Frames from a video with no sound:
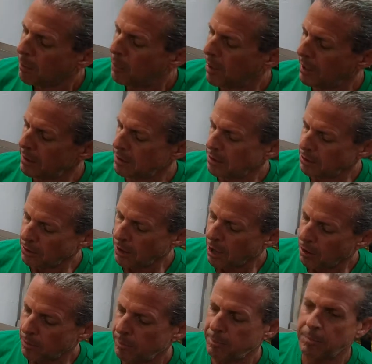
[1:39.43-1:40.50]
But,
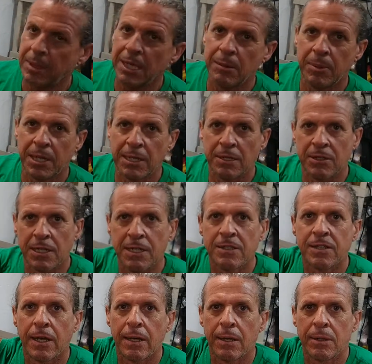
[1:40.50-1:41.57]
me being
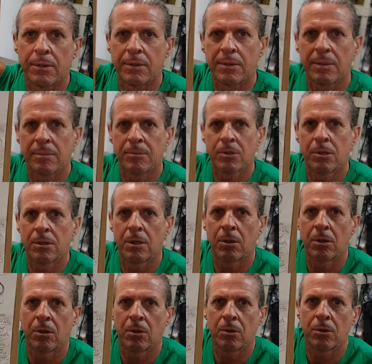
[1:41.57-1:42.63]
detailed, I'm going to
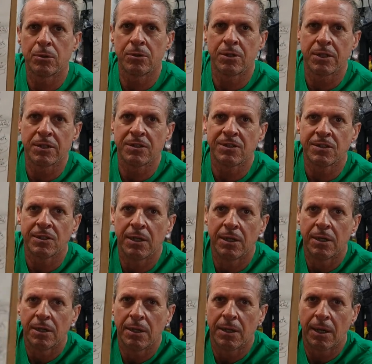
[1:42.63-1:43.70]
hold this
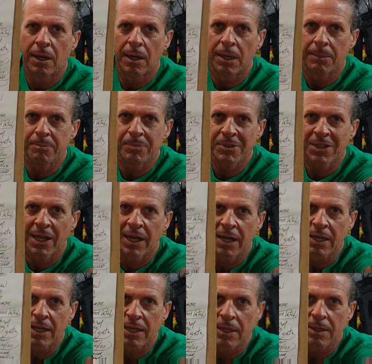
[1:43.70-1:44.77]
up
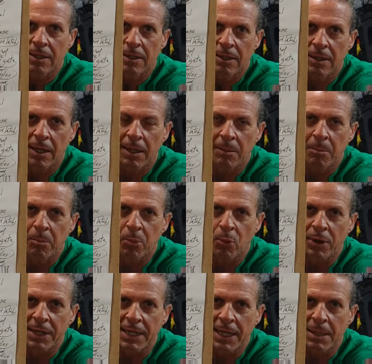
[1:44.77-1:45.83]
tight and
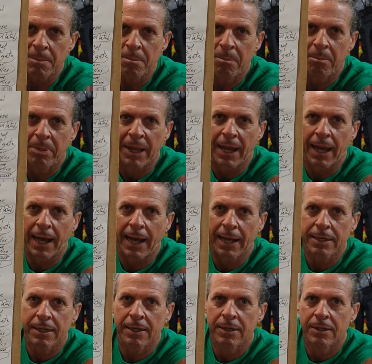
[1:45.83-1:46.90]
bring it
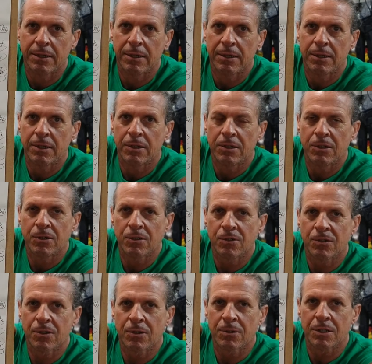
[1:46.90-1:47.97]
back
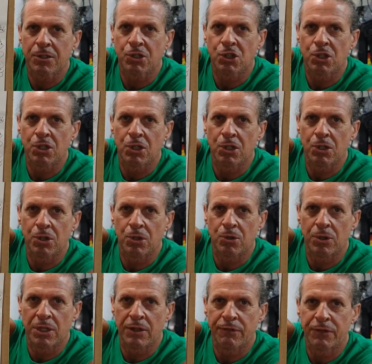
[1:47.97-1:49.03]
so that you,
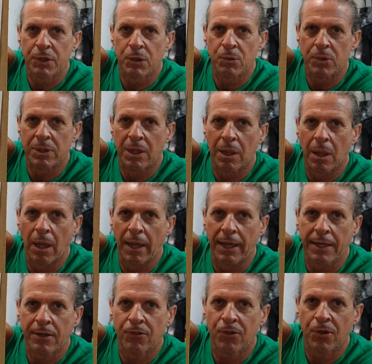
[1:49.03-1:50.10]
if you would
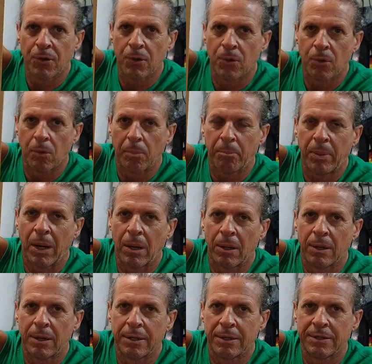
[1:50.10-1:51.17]
like to
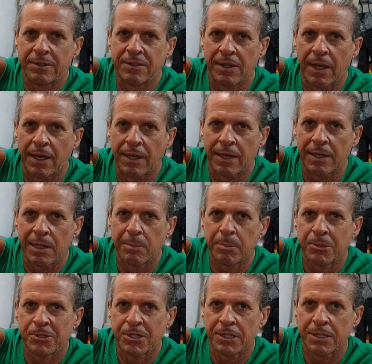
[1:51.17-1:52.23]
pause at any
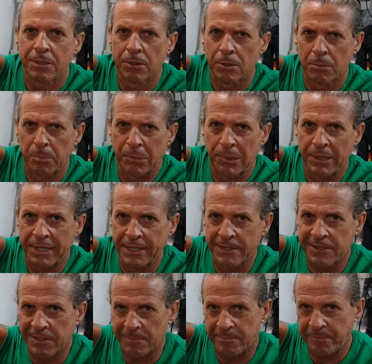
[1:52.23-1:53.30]
particular
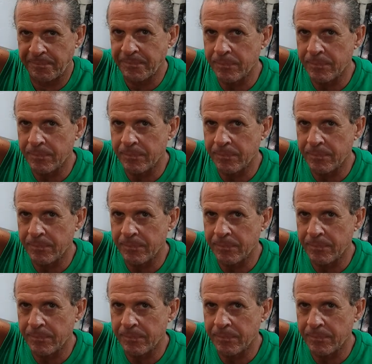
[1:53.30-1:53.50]
place.